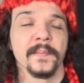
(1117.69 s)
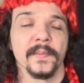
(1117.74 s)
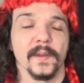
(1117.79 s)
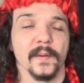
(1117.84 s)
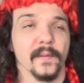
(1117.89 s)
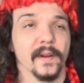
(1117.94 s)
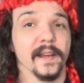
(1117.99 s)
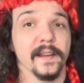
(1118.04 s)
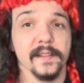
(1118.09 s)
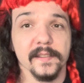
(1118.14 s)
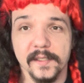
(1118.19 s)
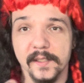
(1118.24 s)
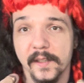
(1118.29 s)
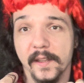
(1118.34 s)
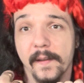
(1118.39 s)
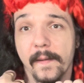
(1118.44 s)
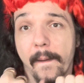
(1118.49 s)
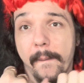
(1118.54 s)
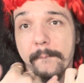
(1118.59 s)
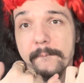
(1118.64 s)
Right, so
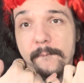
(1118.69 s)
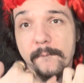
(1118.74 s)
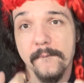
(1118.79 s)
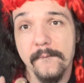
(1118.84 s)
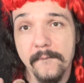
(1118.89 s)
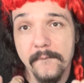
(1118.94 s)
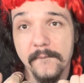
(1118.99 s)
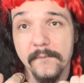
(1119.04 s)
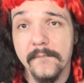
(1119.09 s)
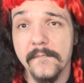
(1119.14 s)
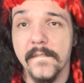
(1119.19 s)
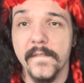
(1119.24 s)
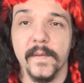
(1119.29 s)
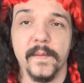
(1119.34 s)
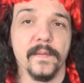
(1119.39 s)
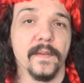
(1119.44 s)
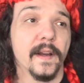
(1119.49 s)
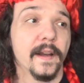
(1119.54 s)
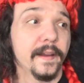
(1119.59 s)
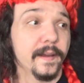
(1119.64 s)
they're like,
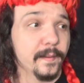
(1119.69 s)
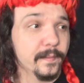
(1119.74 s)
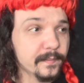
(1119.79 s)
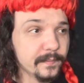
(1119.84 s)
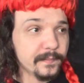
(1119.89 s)
right?